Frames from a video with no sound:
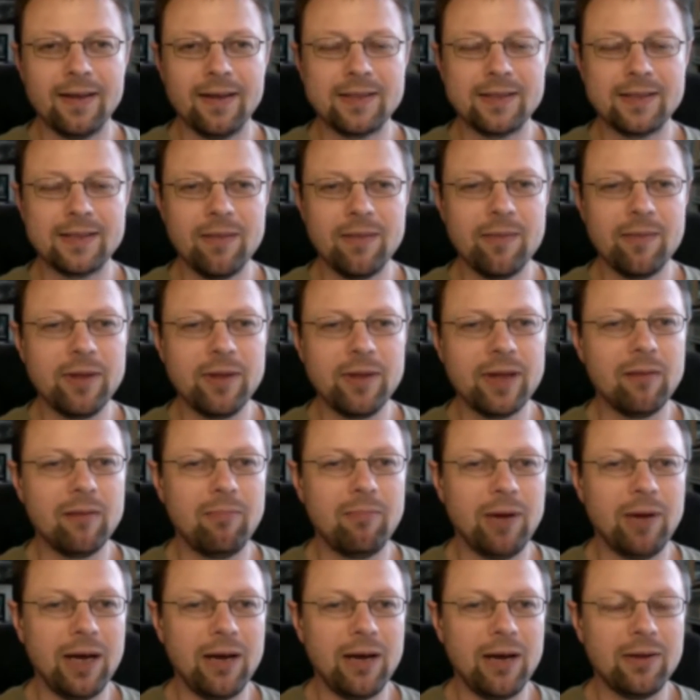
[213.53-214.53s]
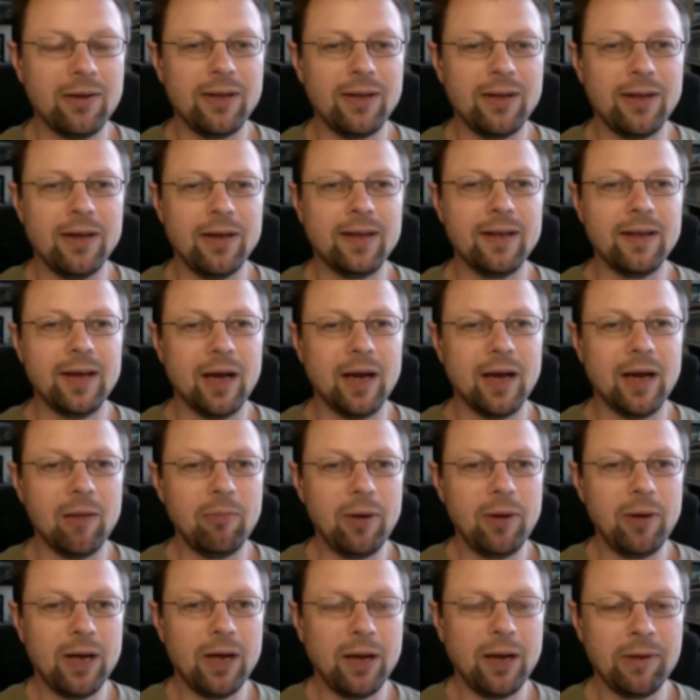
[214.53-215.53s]
something about the
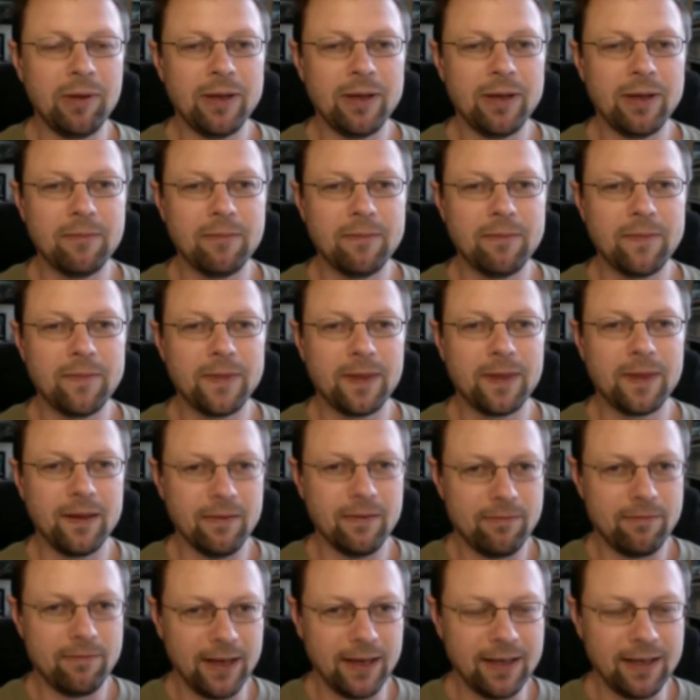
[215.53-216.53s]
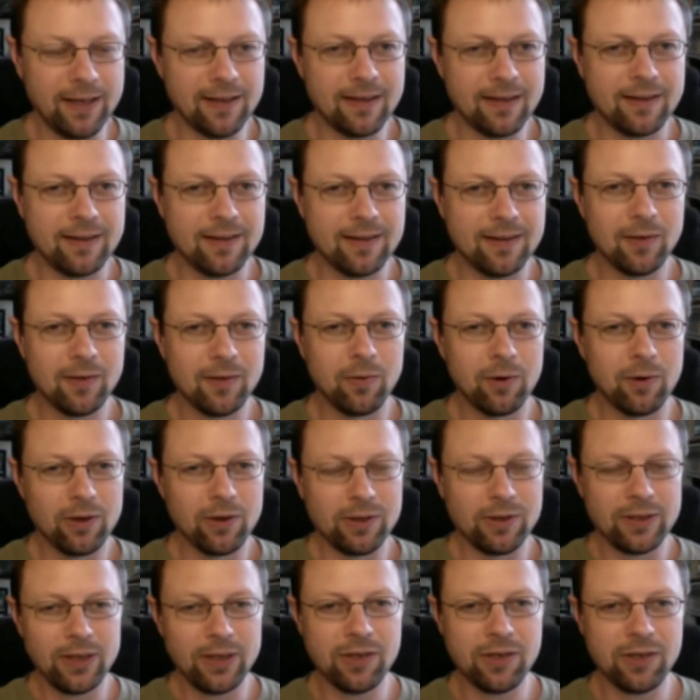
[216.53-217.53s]
upcoming event, the
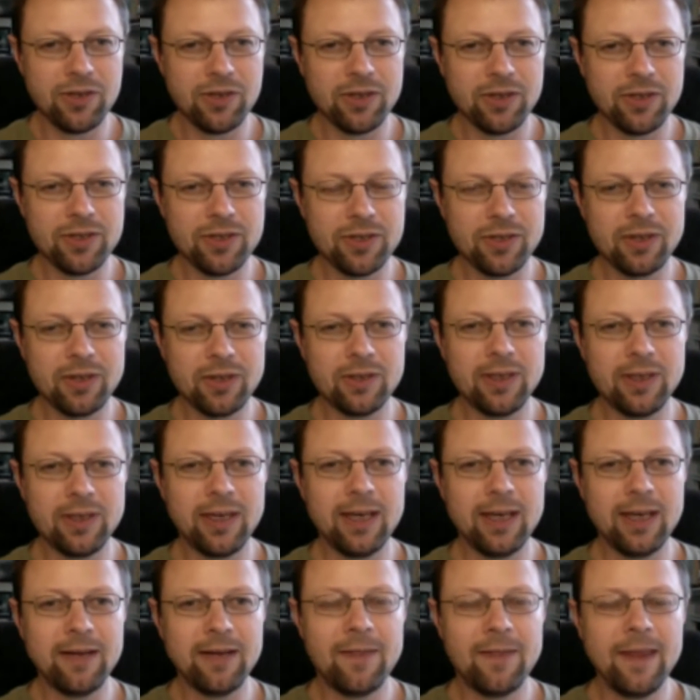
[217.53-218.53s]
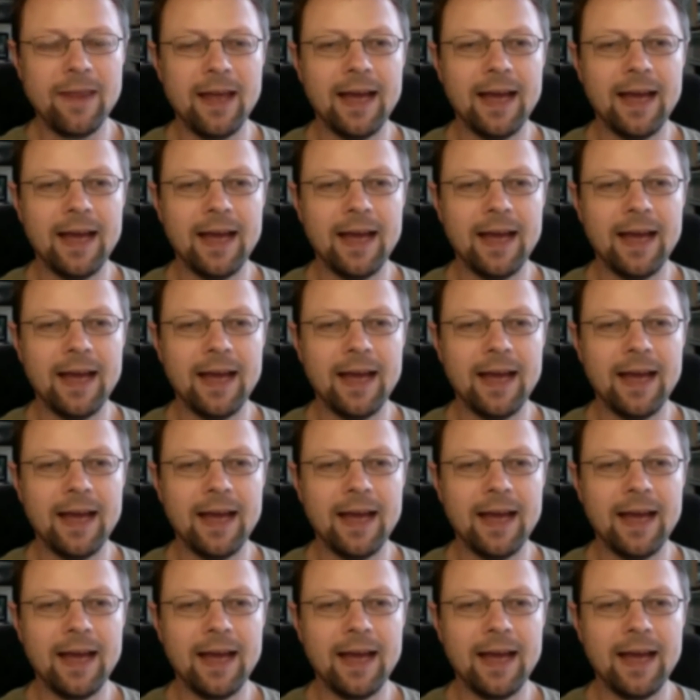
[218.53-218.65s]
World Tai Chi and Qigong Day,